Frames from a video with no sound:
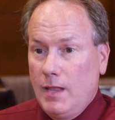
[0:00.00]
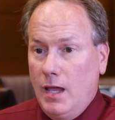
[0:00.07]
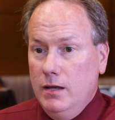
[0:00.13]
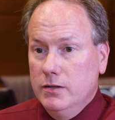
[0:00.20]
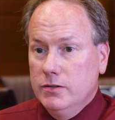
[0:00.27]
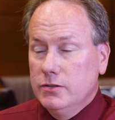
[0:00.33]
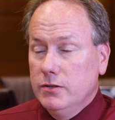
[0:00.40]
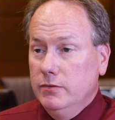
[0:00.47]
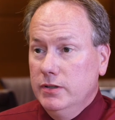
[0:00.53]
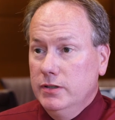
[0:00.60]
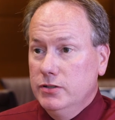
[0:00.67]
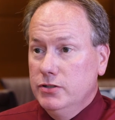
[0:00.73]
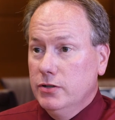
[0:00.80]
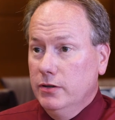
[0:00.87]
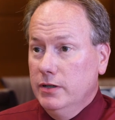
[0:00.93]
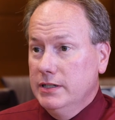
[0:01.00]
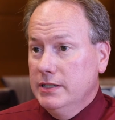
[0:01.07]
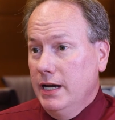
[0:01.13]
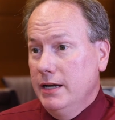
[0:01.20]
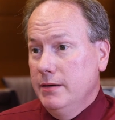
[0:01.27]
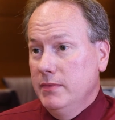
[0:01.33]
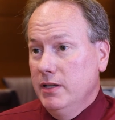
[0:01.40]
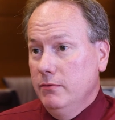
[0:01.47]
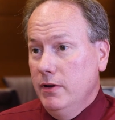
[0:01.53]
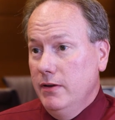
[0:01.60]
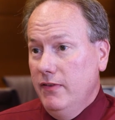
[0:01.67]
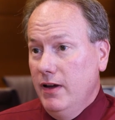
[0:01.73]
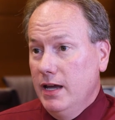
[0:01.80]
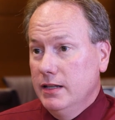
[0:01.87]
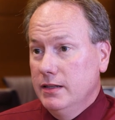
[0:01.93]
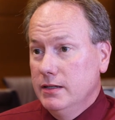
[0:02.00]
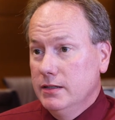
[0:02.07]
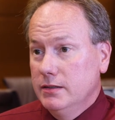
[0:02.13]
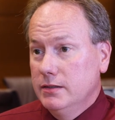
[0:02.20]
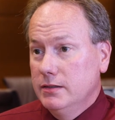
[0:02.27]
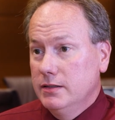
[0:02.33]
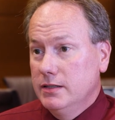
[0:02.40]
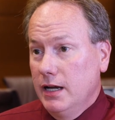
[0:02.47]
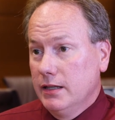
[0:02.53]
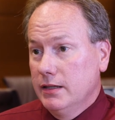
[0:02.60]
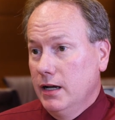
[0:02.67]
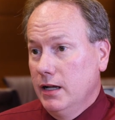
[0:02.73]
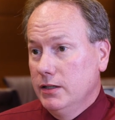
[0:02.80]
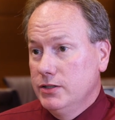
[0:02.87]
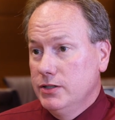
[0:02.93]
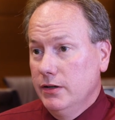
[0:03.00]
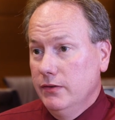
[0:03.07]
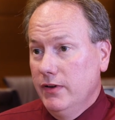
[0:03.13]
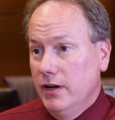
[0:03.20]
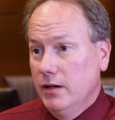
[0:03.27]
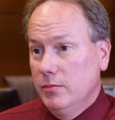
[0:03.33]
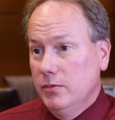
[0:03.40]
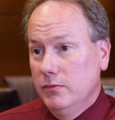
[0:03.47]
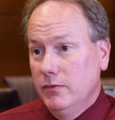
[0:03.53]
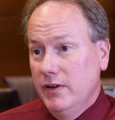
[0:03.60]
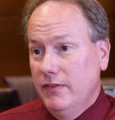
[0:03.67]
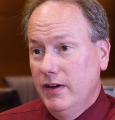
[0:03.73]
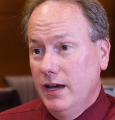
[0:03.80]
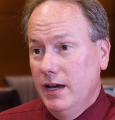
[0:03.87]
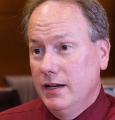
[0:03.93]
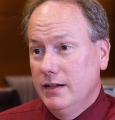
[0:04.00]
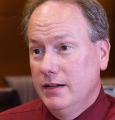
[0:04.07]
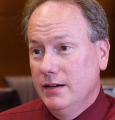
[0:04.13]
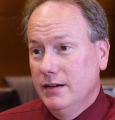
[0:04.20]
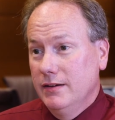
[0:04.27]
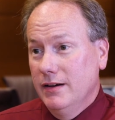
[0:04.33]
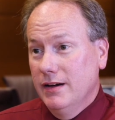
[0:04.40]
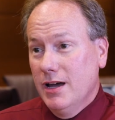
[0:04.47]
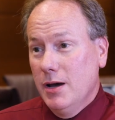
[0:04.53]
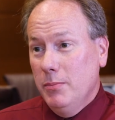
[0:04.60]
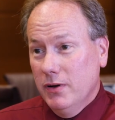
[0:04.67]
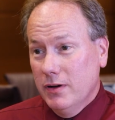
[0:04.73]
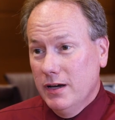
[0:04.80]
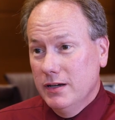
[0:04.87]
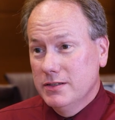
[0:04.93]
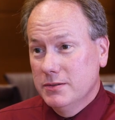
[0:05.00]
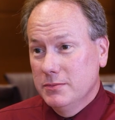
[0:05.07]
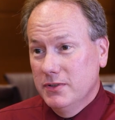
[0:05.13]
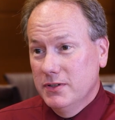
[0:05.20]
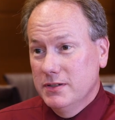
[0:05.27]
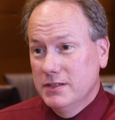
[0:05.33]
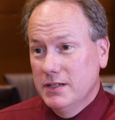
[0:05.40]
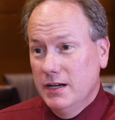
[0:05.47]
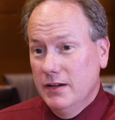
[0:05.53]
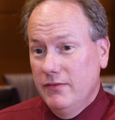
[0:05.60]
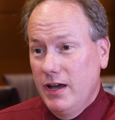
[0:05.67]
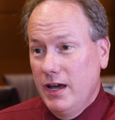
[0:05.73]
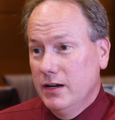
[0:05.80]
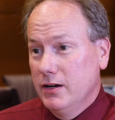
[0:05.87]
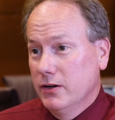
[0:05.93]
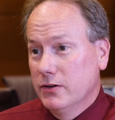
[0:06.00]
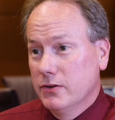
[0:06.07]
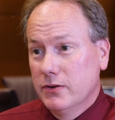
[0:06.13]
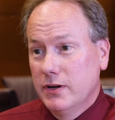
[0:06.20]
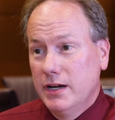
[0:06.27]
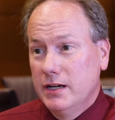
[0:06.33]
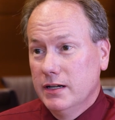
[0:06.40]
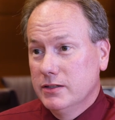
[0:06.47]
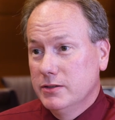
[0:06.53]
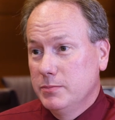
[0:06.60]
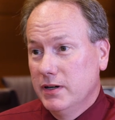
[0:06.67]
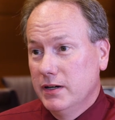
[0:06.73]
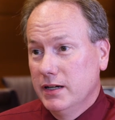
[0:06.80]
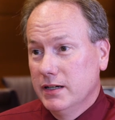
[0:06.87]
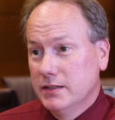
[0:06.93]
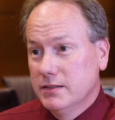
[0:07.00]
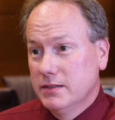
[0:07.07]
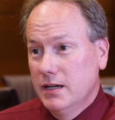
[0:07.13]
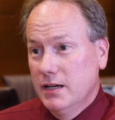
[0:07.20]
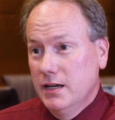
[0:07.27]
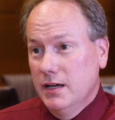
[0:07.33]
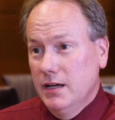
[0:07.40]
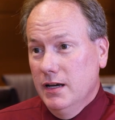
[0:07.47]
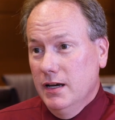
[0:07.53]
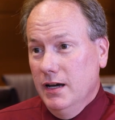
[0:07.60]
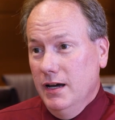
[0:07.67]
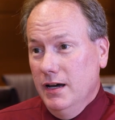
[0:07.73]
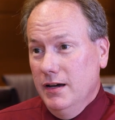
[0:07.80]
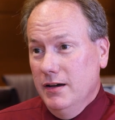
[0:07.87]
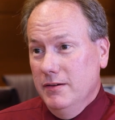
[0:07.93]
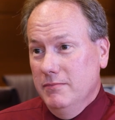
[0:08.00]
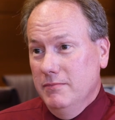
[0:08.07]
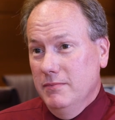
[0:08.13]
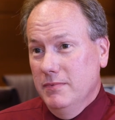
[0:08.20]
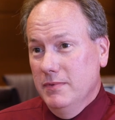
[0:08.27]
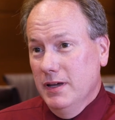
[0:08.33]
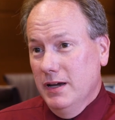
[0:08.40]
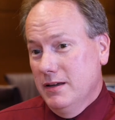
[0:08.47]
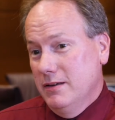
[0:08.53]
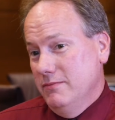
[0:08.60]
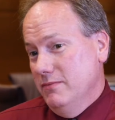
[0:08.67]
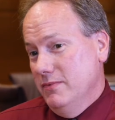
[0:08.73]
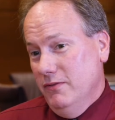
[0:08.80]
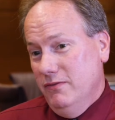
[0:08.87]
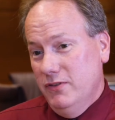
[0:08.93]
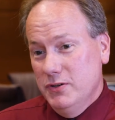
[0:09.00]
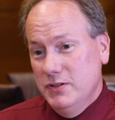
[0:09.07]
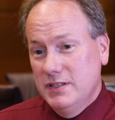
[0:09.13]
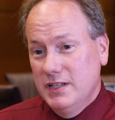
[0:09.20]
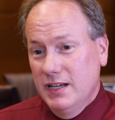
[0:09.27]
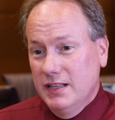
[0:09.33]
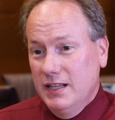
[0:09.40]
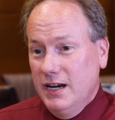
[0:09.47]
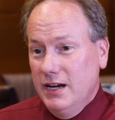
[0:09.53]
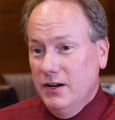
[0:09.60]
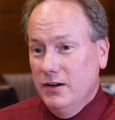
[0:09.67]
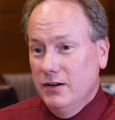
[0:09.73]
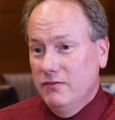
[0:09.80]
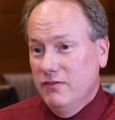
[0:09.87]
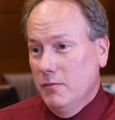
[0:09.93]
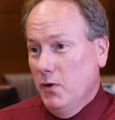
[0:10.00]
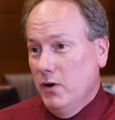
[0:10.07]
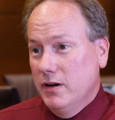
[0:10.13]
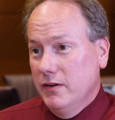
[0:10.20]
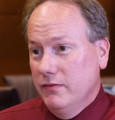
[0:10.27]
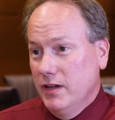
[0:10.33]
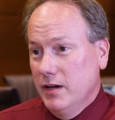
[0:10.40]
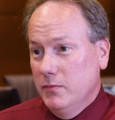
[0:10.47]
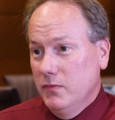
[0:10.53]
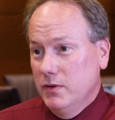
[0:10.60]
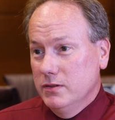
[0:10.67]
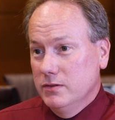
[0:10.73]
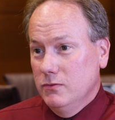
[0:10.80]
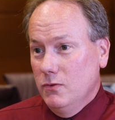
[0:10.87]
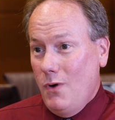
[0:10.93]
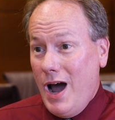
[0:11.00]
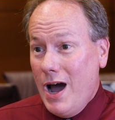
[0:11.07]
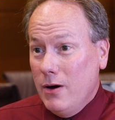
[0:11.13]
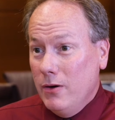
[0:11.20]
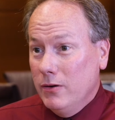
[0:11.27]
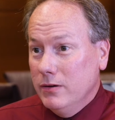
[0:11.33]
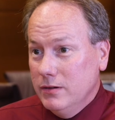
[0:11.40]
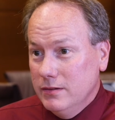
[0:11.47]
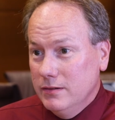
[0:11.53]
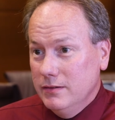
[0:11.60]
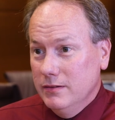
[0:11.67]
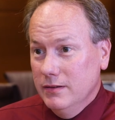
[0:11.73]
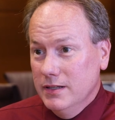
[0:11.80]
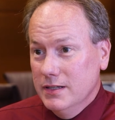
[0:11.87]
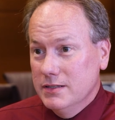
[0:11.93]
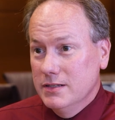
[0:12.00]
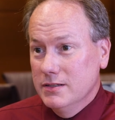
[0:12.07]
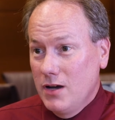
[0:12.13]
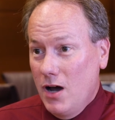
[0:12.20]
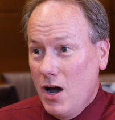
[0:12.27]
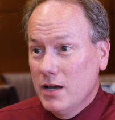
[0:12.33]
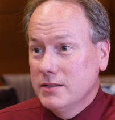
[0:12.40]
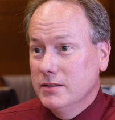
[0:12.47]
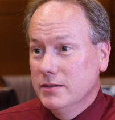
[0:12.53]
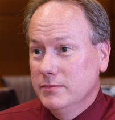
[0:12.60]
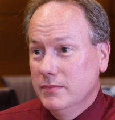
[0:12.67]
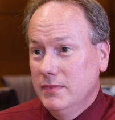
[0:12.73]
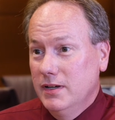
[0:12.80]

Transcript: So in the short time that we've had this technology available, we've had a couple customers that have had a great experience. The first thing that I heard from one of them was, "Wow, this is awesome."